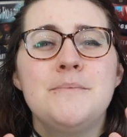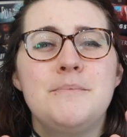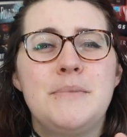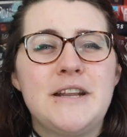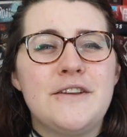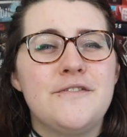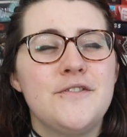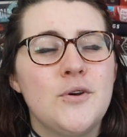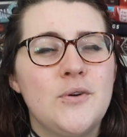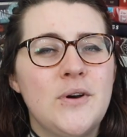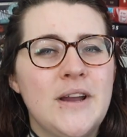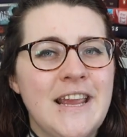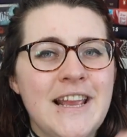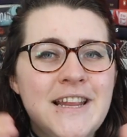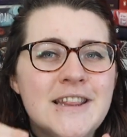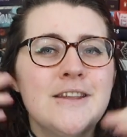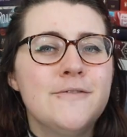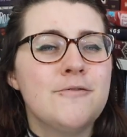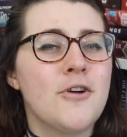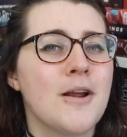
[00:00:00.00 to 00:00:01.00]
But if you're
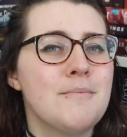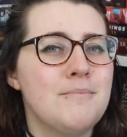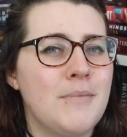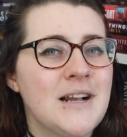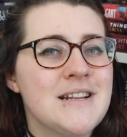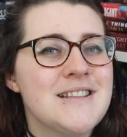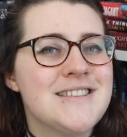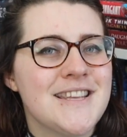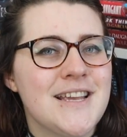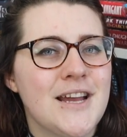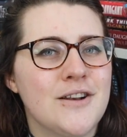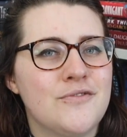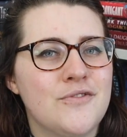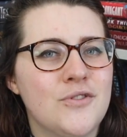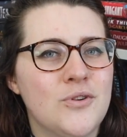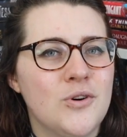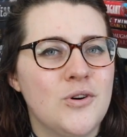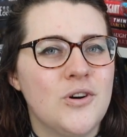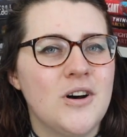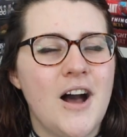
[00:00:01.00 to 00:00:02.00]
in the right mindset
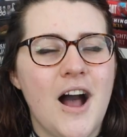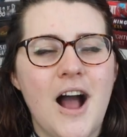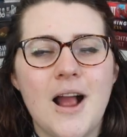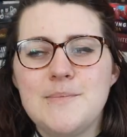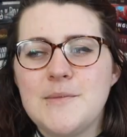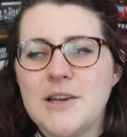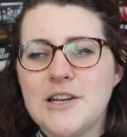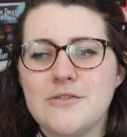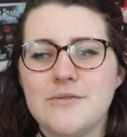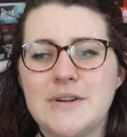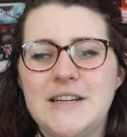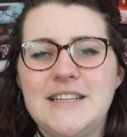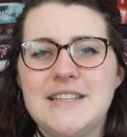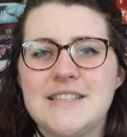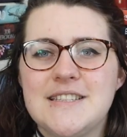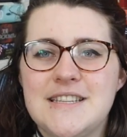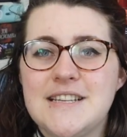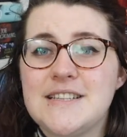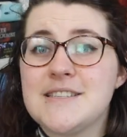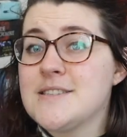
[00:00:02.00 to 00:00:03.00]
for, I'm gonna read
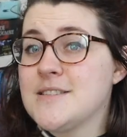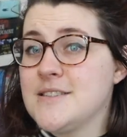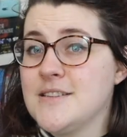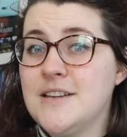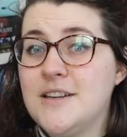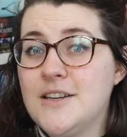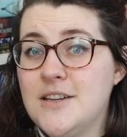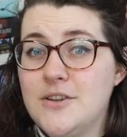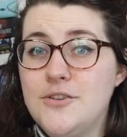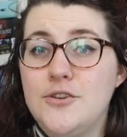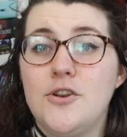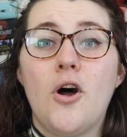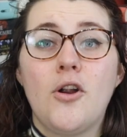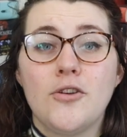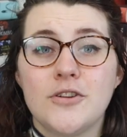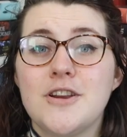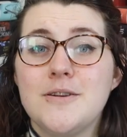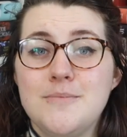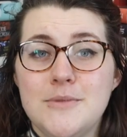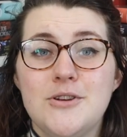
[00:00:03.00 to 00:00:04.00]
this
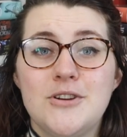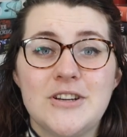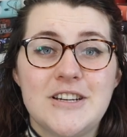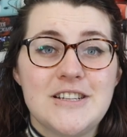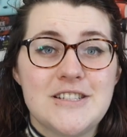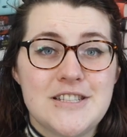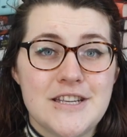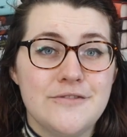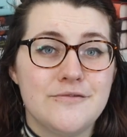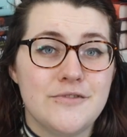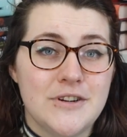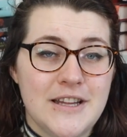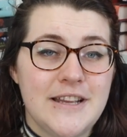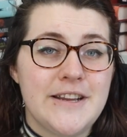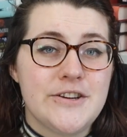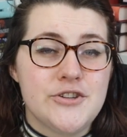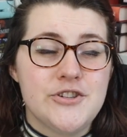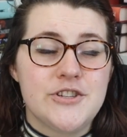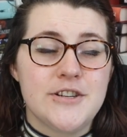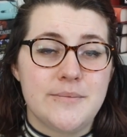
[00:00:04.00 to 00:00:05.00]
non-communicative
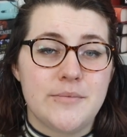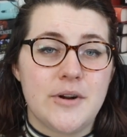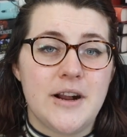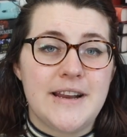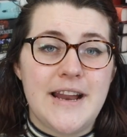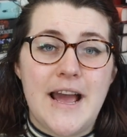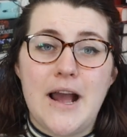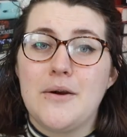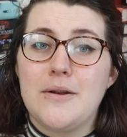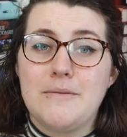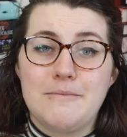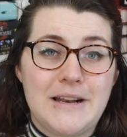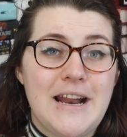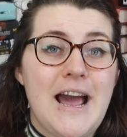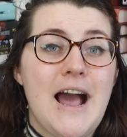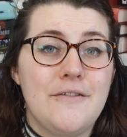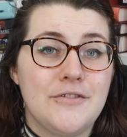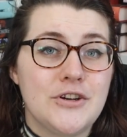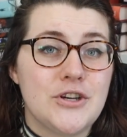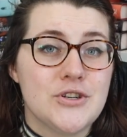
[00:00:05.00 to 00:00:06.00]
relationship right now and I'm gonna
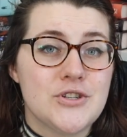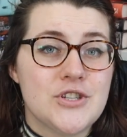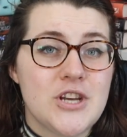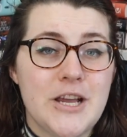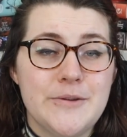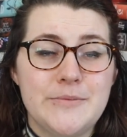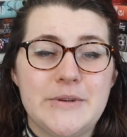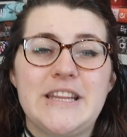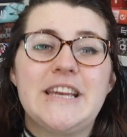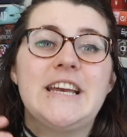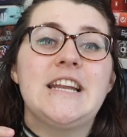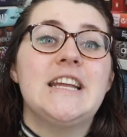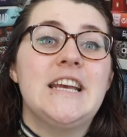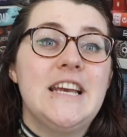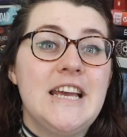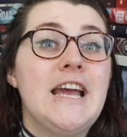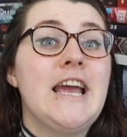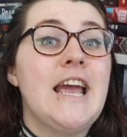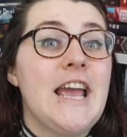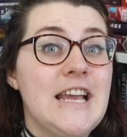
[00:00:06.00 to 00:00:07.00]
have a good time with it,
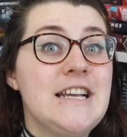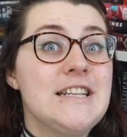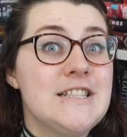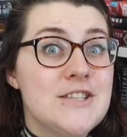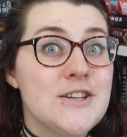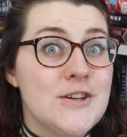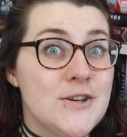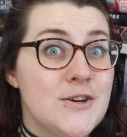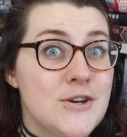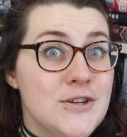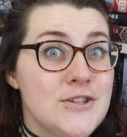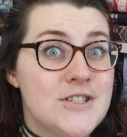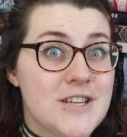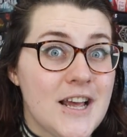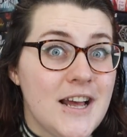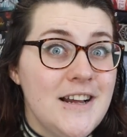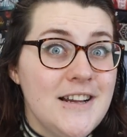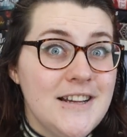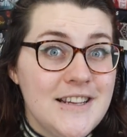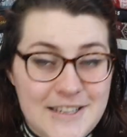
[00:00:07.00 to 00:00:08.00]
it's a good
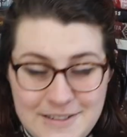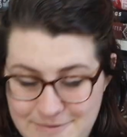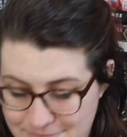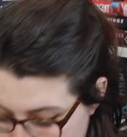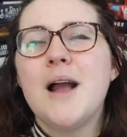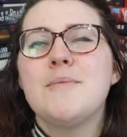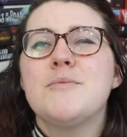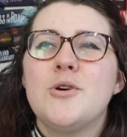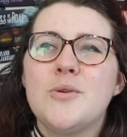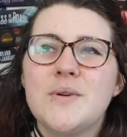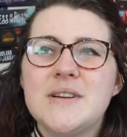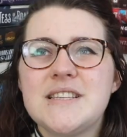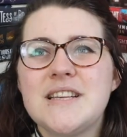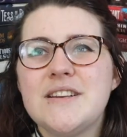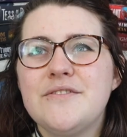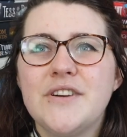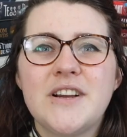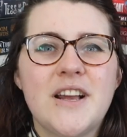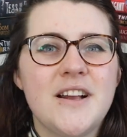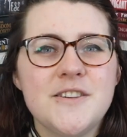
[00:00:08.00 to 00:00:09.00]
time. I'm always
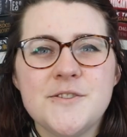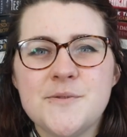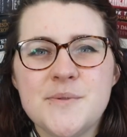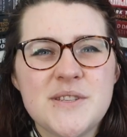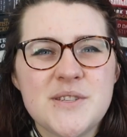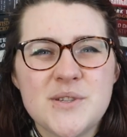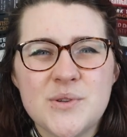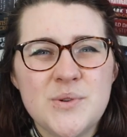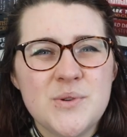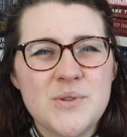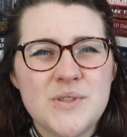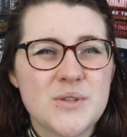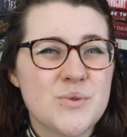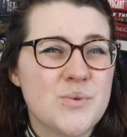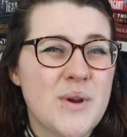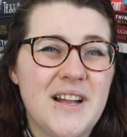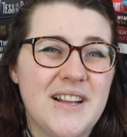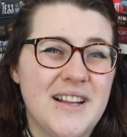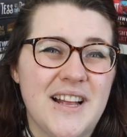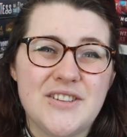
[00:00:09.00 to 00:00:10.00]
here for girls with swords as
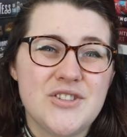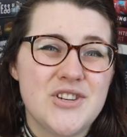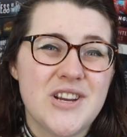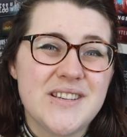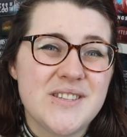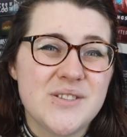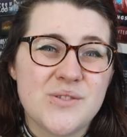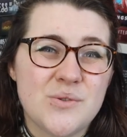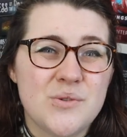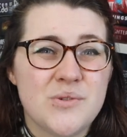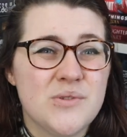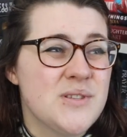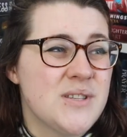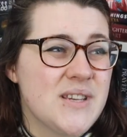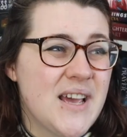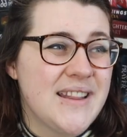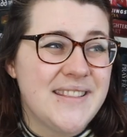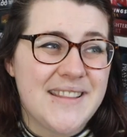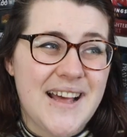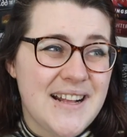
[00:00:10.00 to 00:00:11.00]
well, and she has swords,
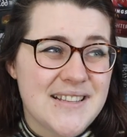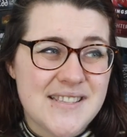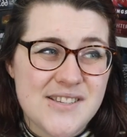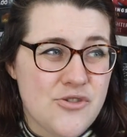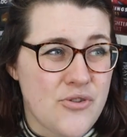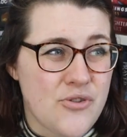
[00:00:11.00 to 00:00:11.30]
and that's